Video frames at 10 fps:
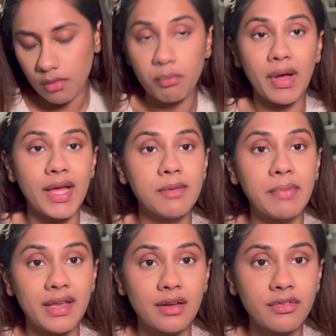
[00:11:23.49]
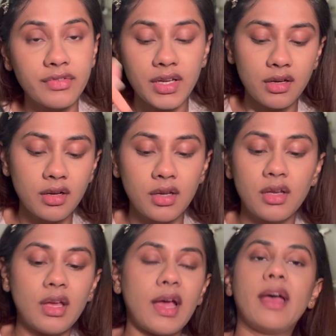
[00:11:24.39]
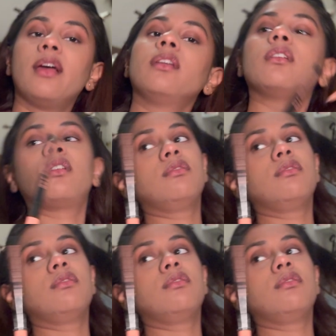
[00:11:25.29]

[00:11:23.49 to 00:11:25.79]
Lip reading: by Benefit, and